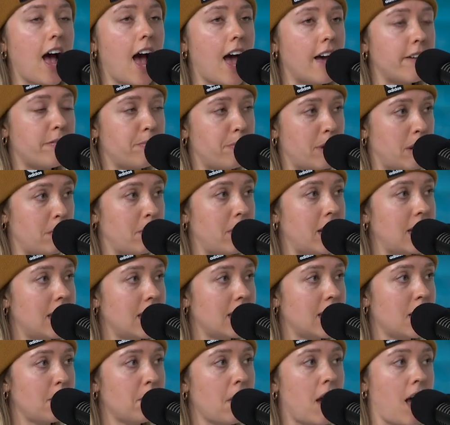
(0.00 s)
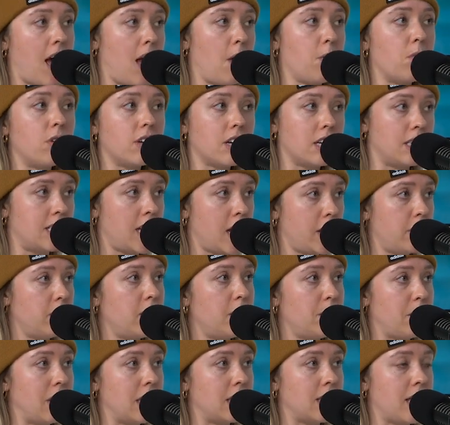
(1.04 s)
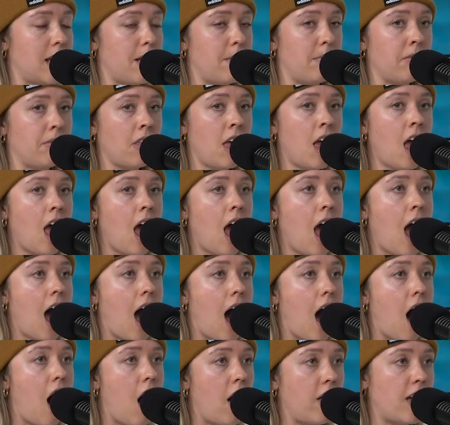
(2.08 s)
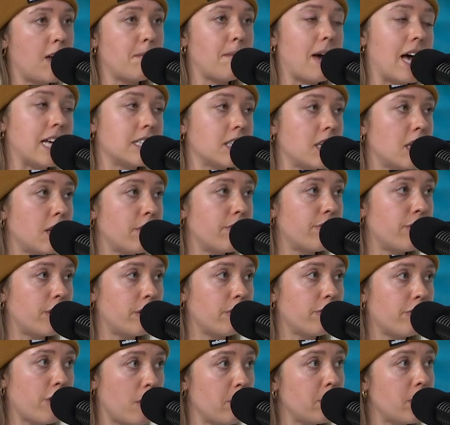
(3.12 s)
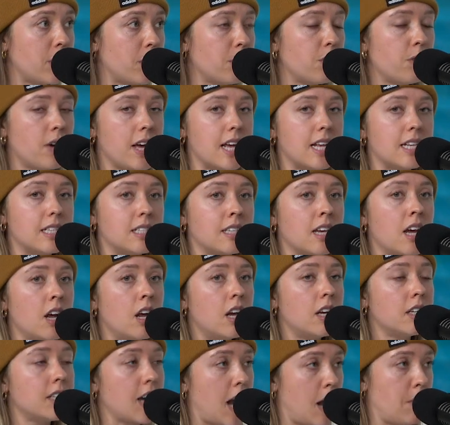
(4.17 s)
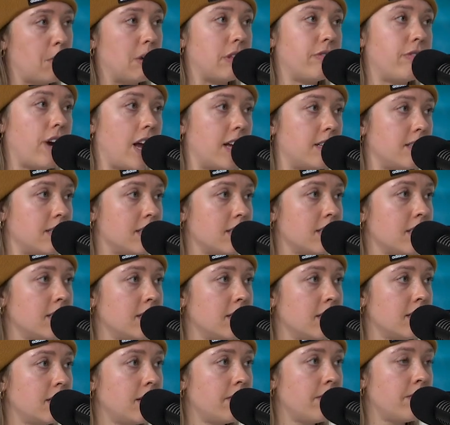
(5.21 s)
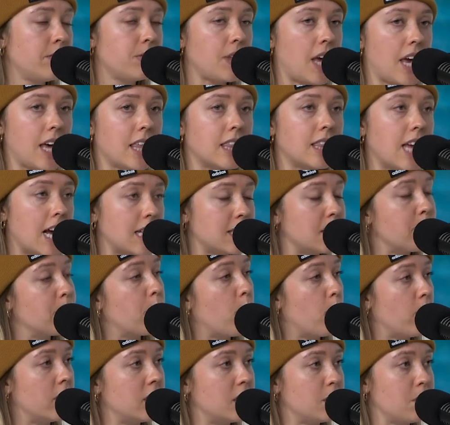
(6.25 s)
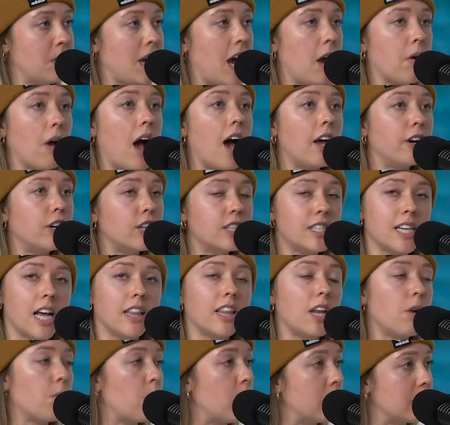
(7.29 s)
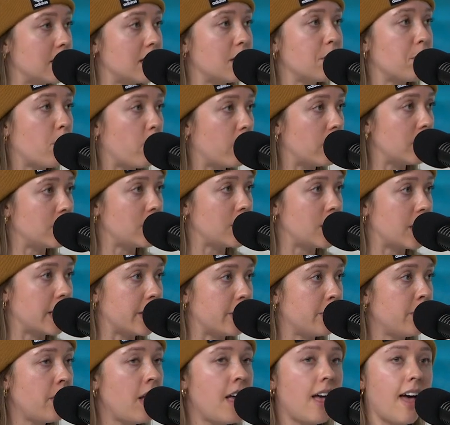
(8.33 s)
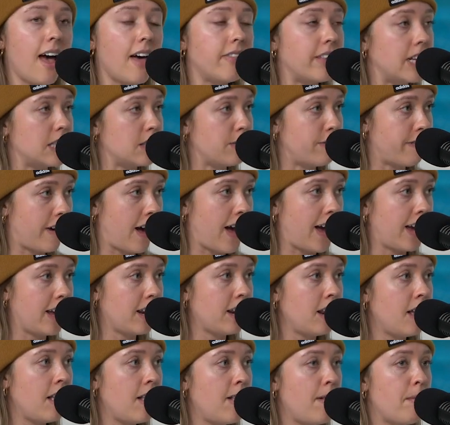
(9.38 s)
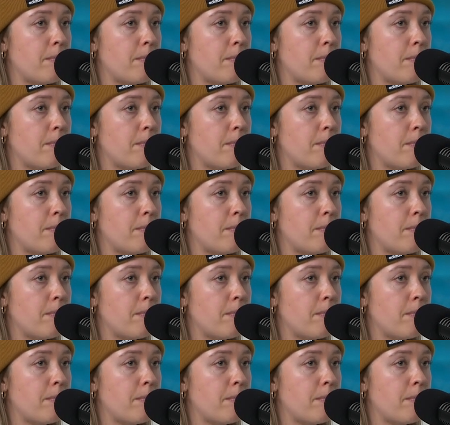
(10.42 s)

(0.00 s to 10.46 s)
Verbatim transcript: I've been meeting them. I will continue to meet them. All I'm asking for from you is time with friends. Yeah. Like, that's important to me. I understand that it wasn't important to you, and that's fine.